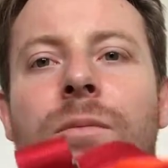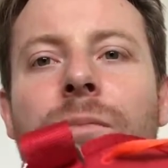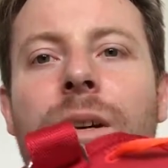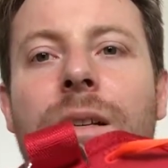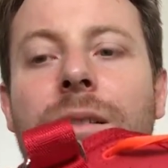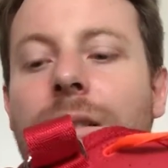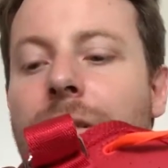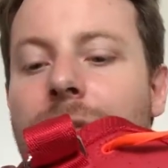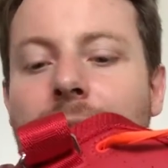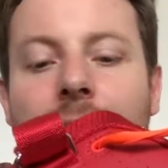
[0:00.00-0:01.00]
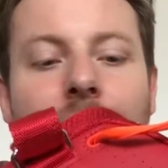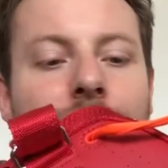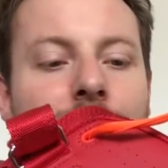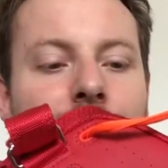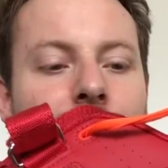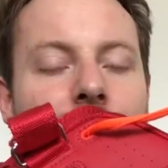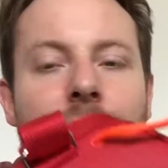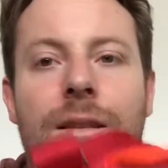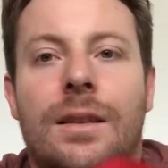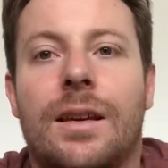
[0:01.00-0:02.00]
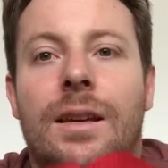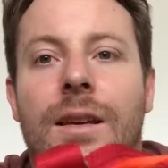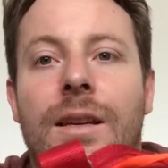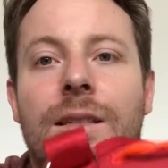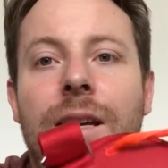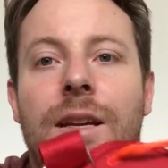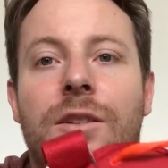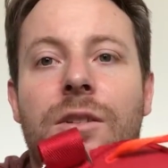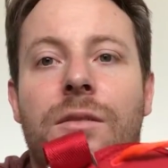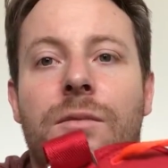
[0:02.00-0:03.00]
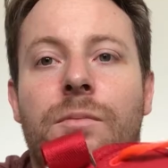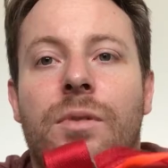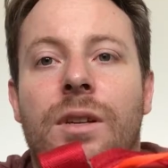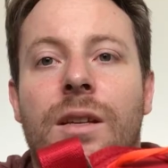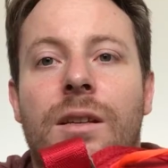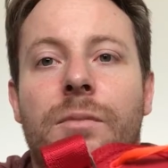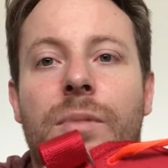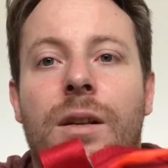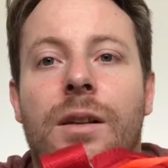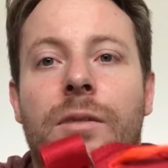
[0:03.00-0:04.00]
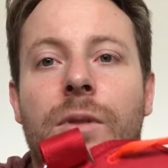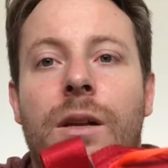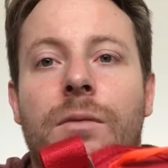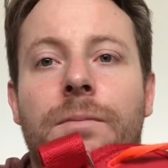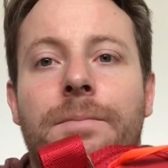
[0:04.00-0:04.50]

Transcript: but they're attached pretty bloody well.